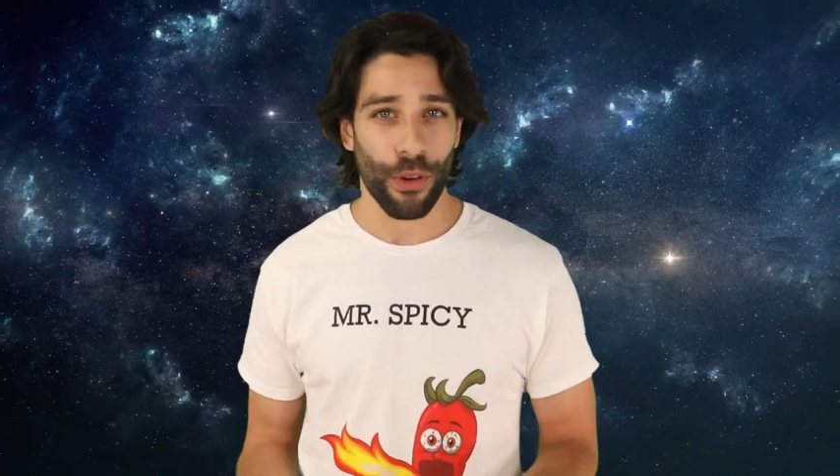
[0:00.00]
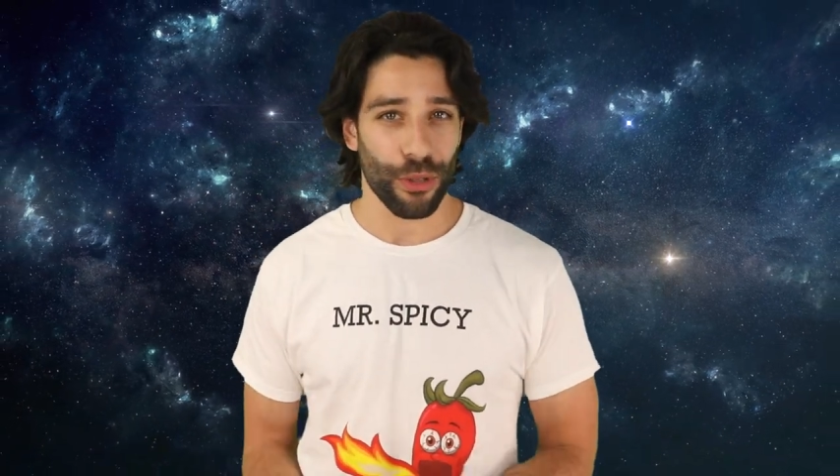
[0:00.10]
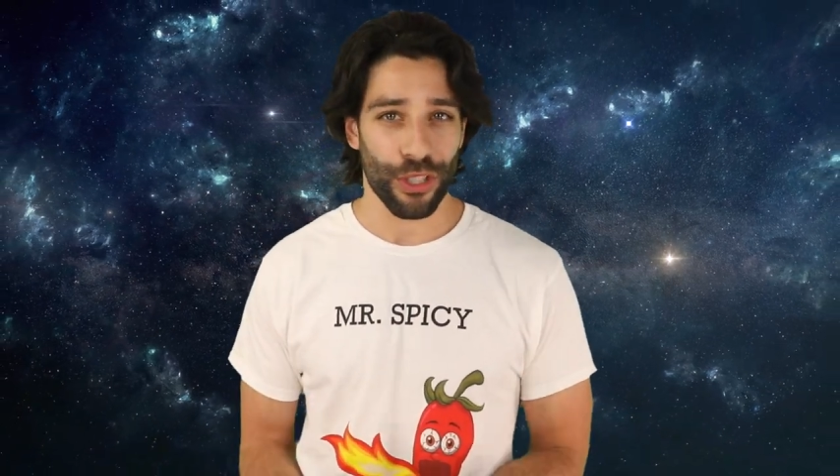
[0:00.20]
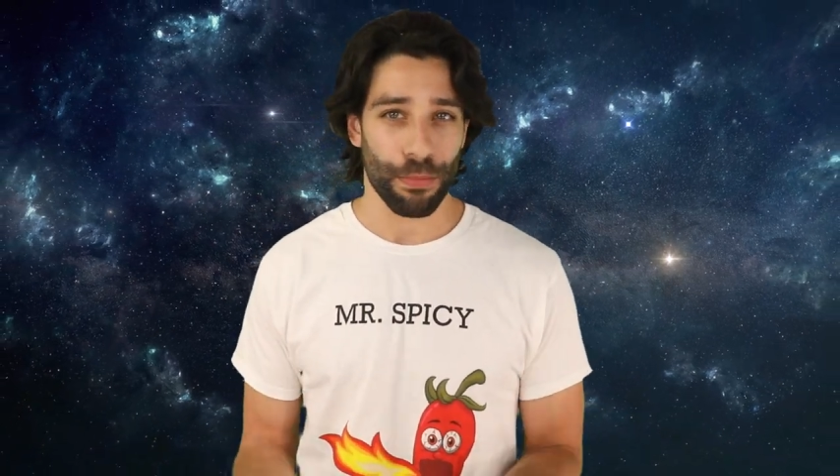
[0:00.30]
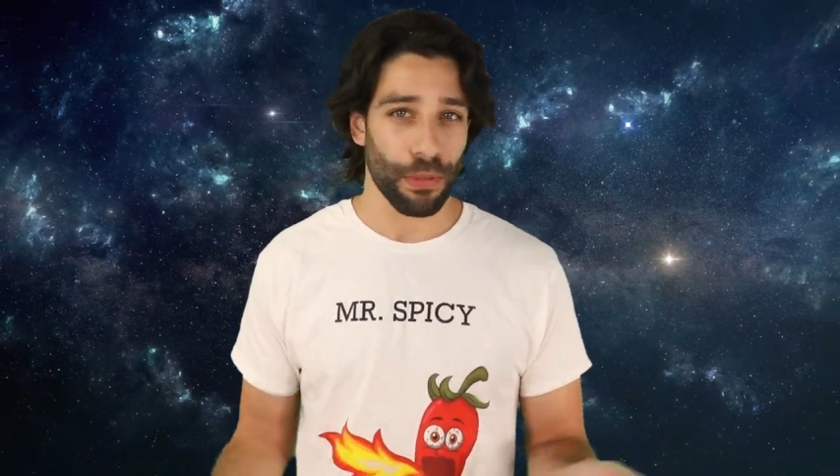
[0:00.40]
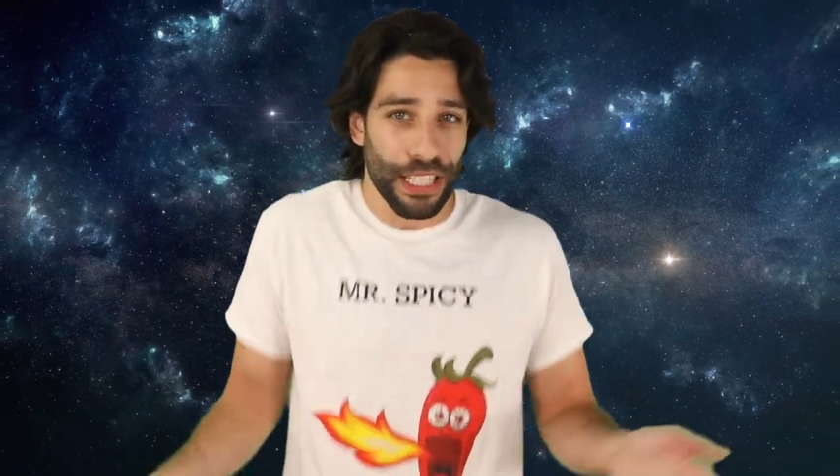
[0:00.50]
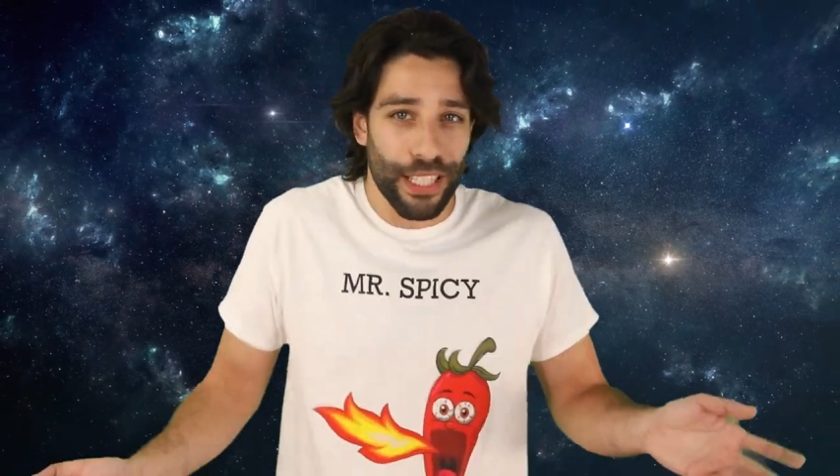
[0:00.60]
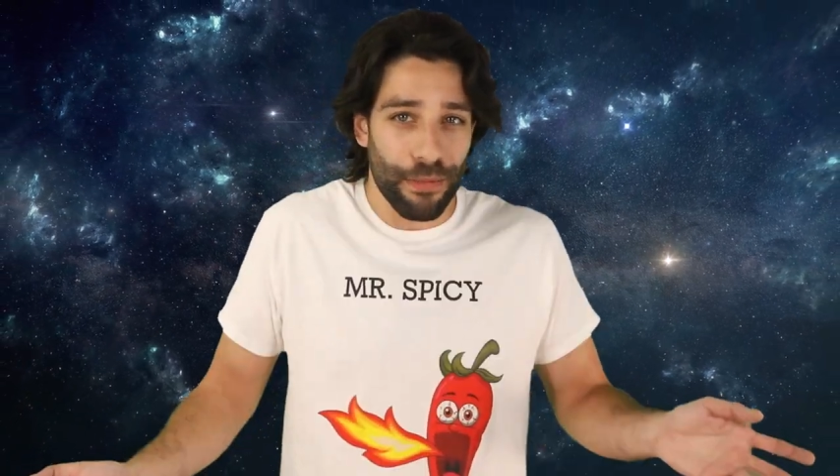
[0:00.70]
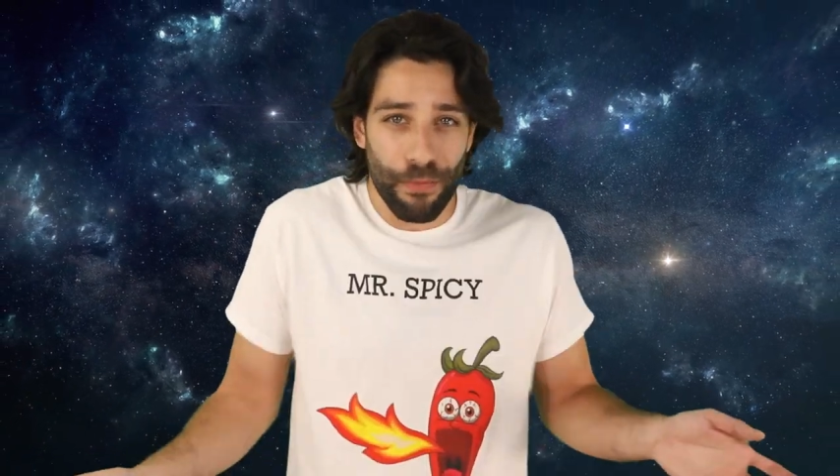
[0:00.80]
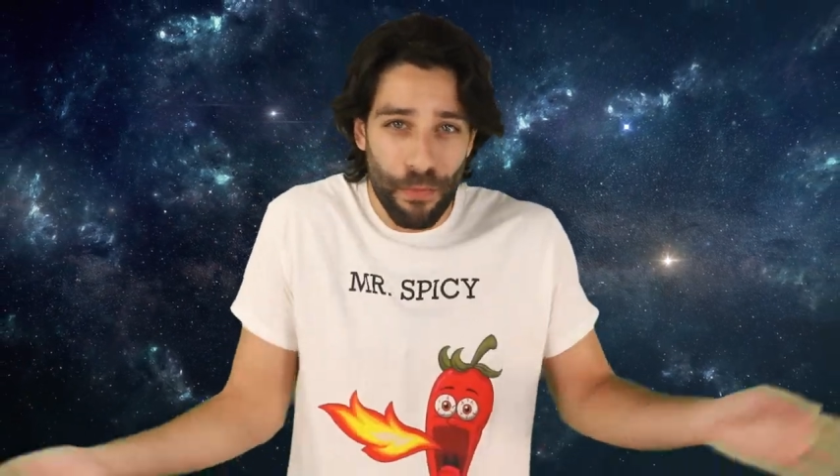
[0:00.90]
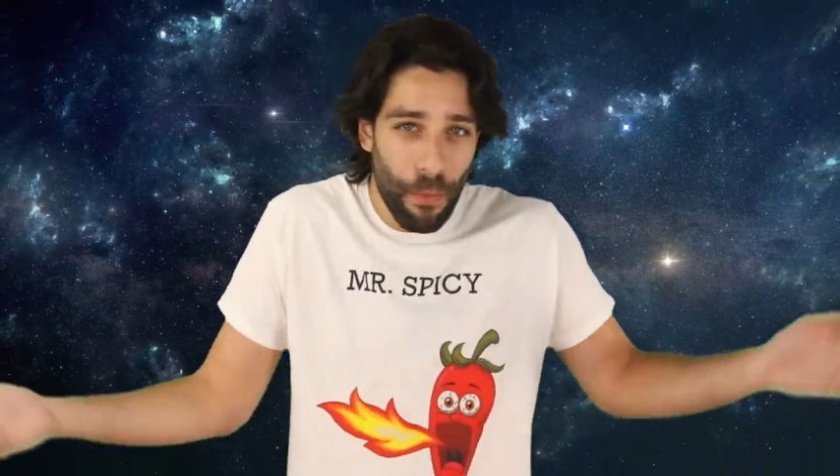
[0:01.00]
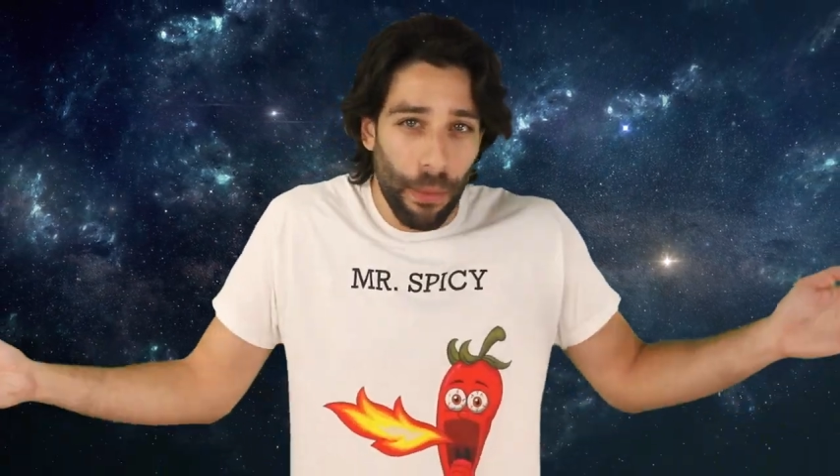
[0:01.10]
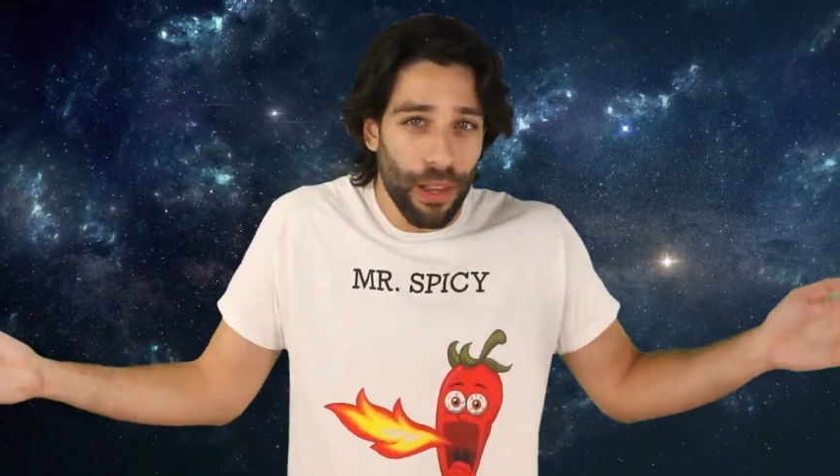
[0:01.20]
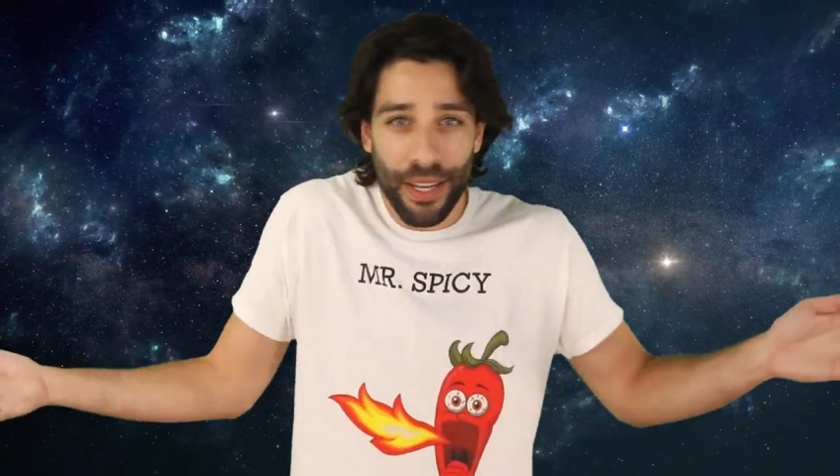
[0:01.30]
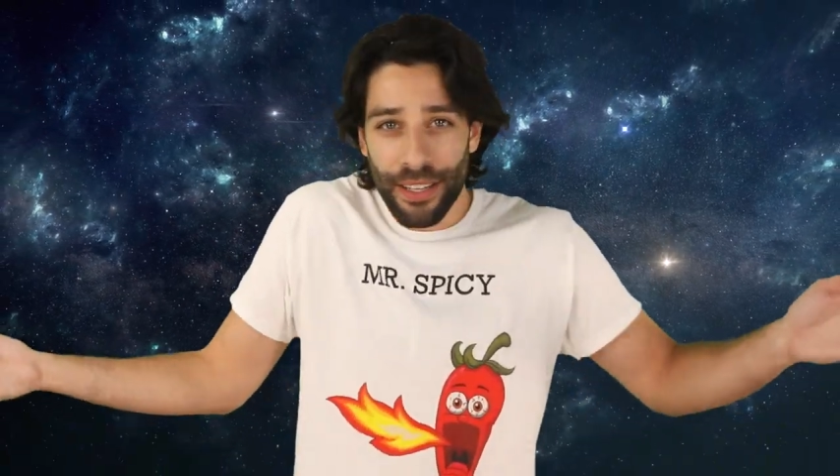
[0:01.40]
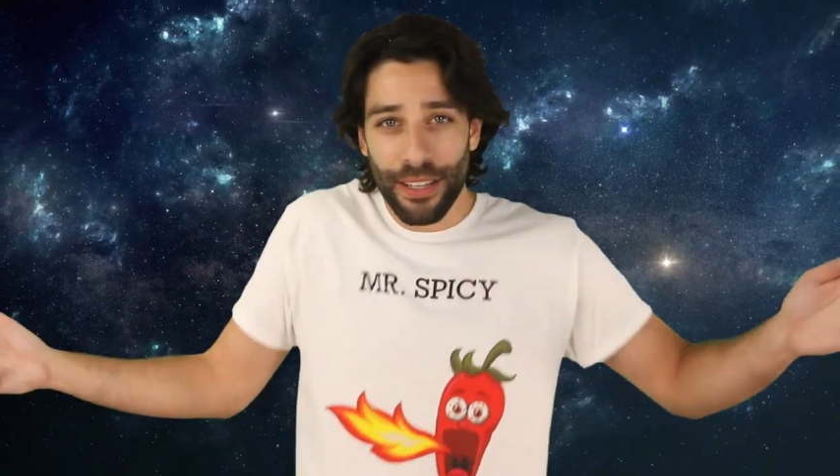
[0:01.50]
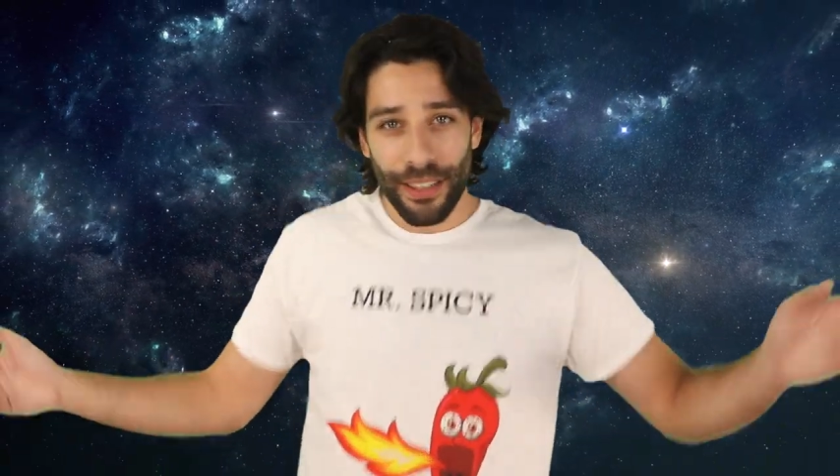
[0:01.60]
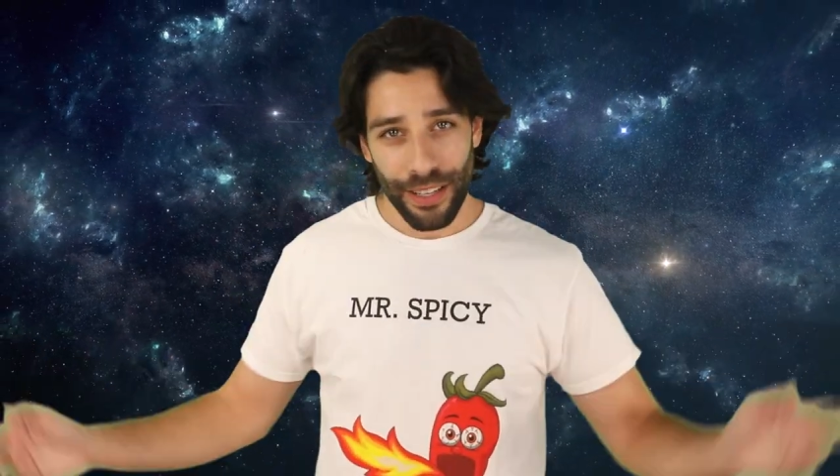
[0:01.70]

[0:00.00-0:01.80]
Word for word: if it would just bleed blood.